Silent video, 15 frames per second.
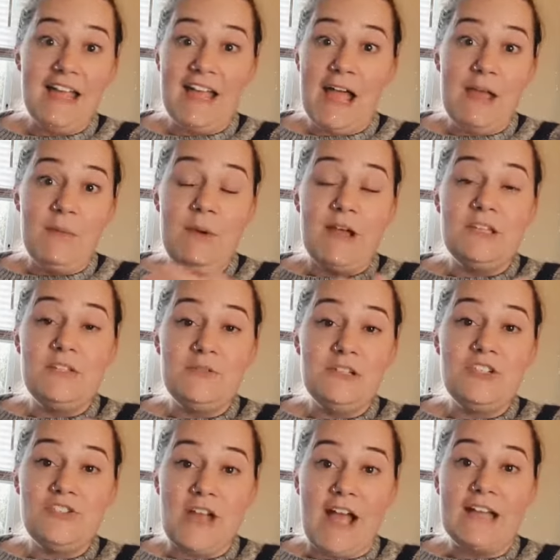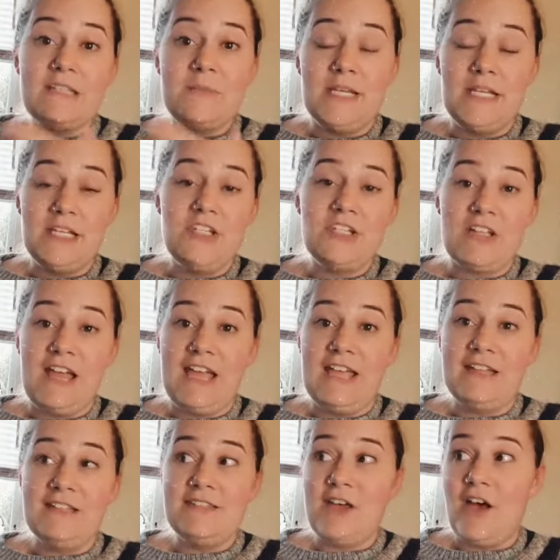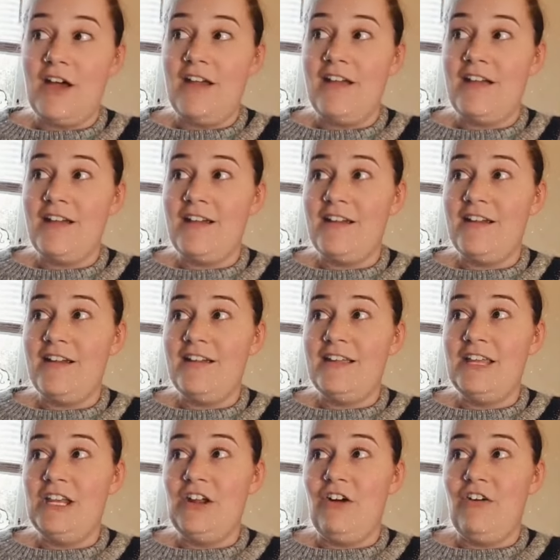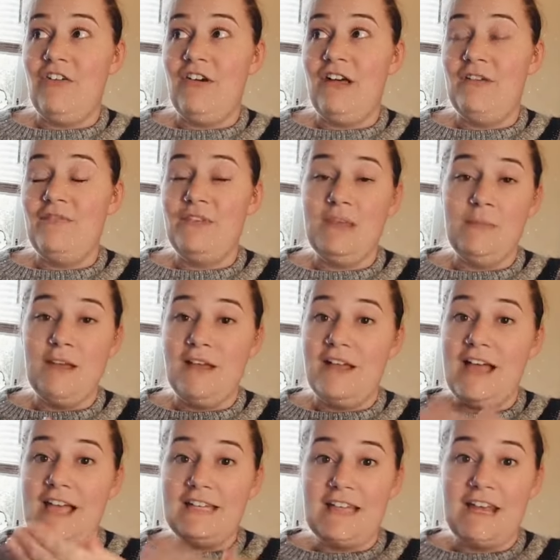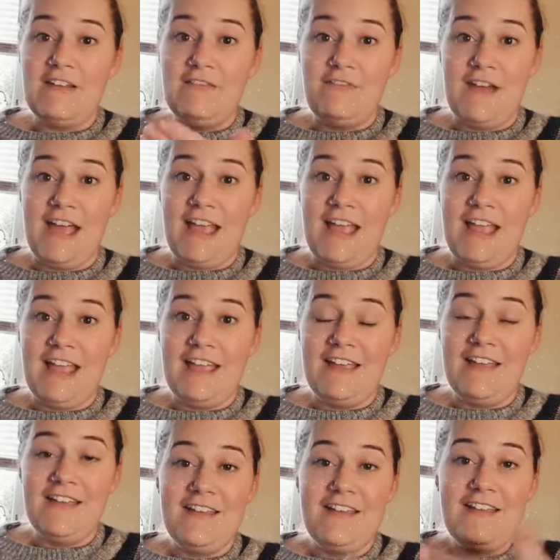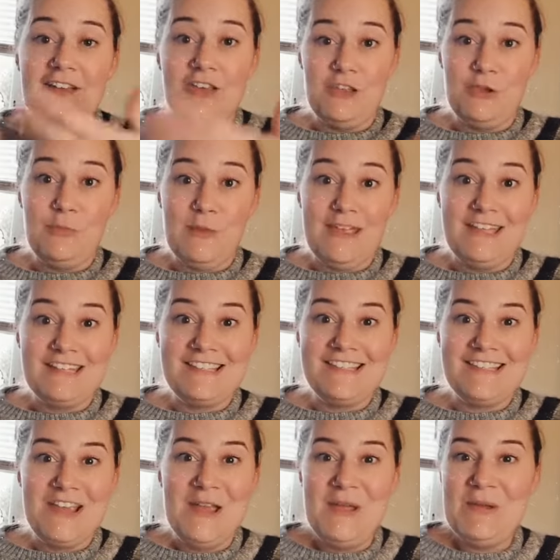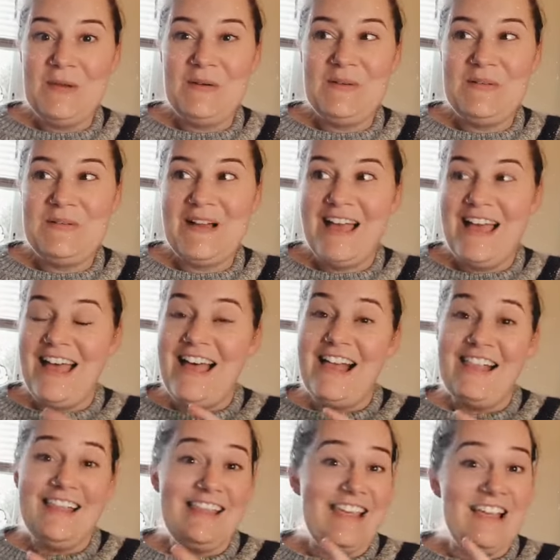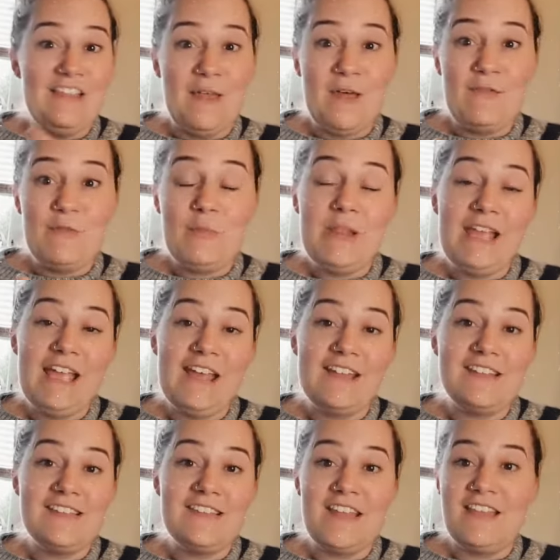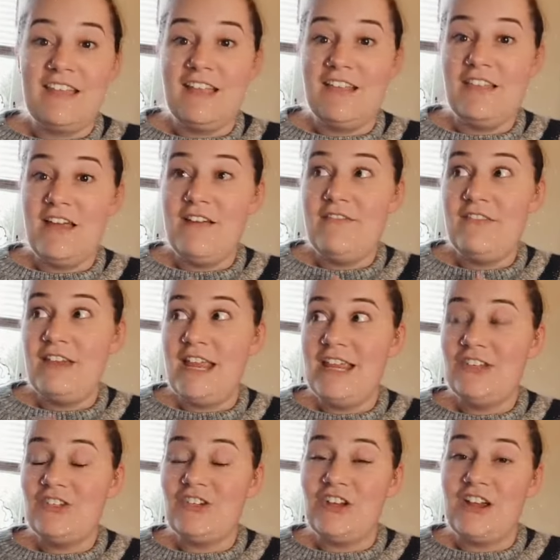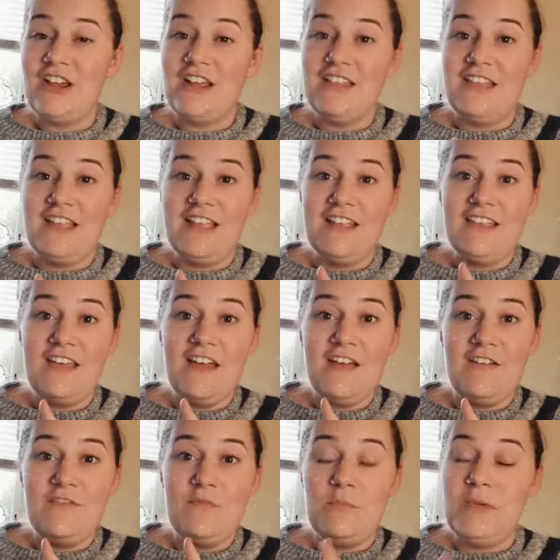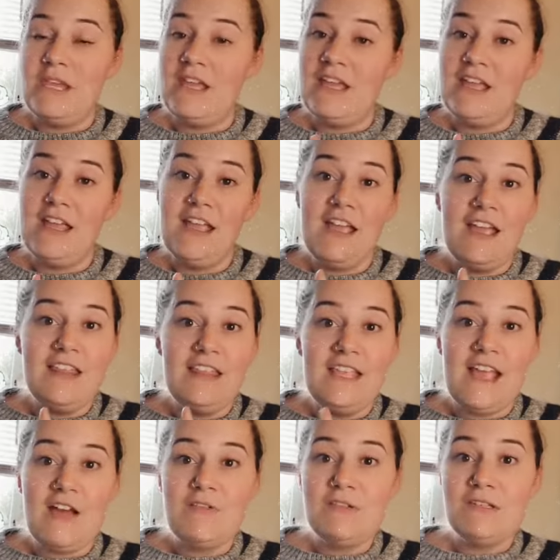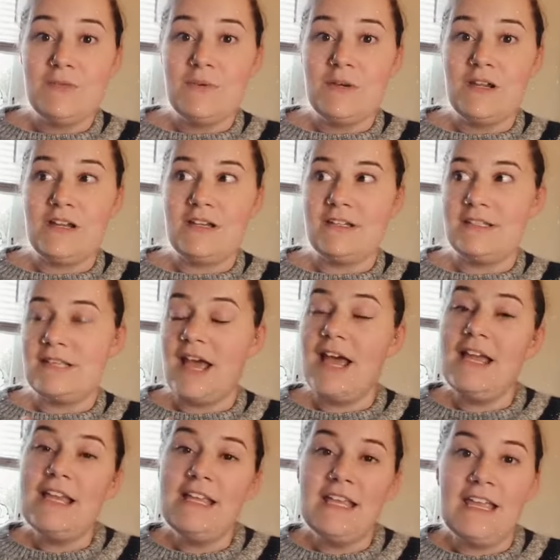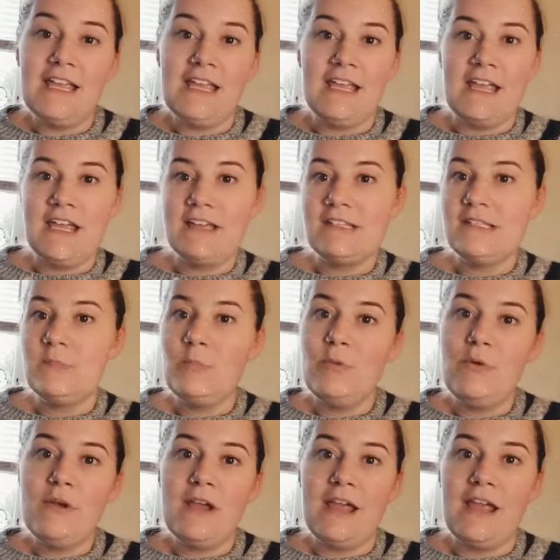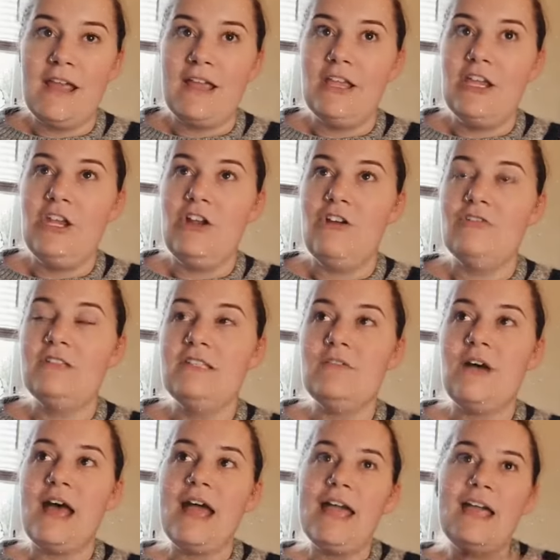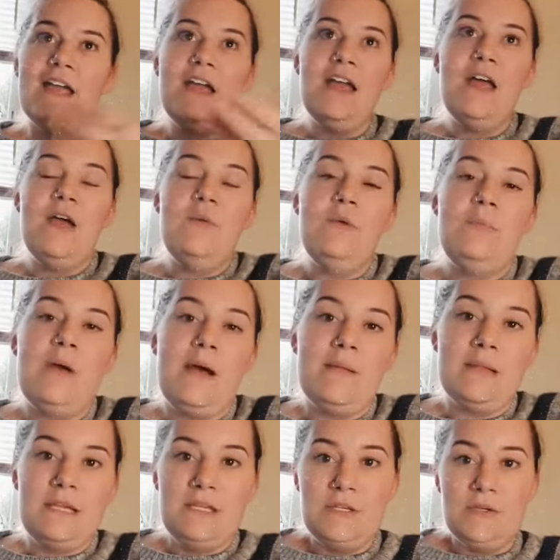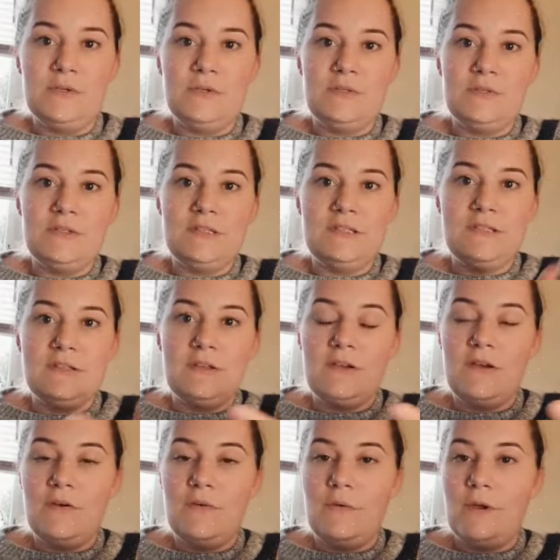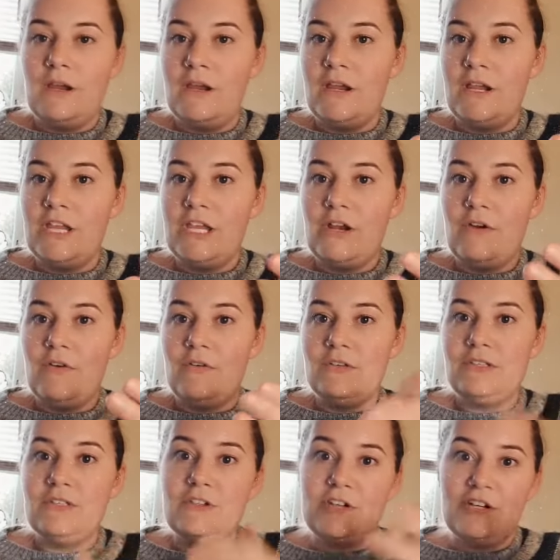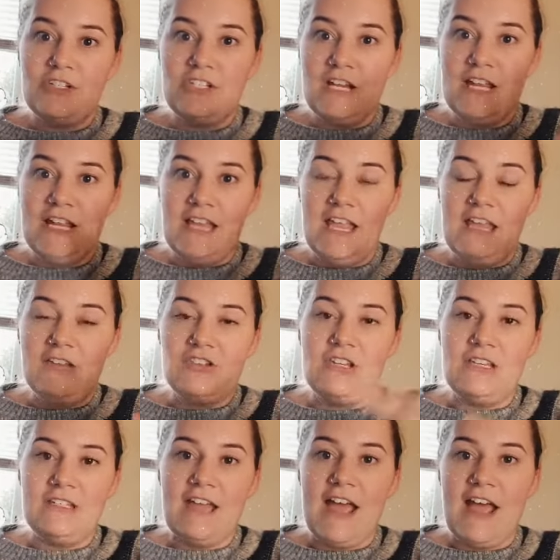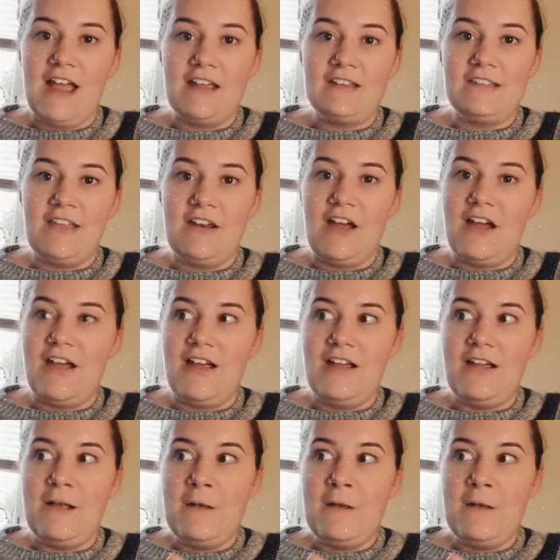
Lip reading: want to attract, my niche clients are, female identifying humans who, they love plants, they love nature, they love being in the outdoors, hiking, exploring, so I would probably use or, search and engage in tags that are,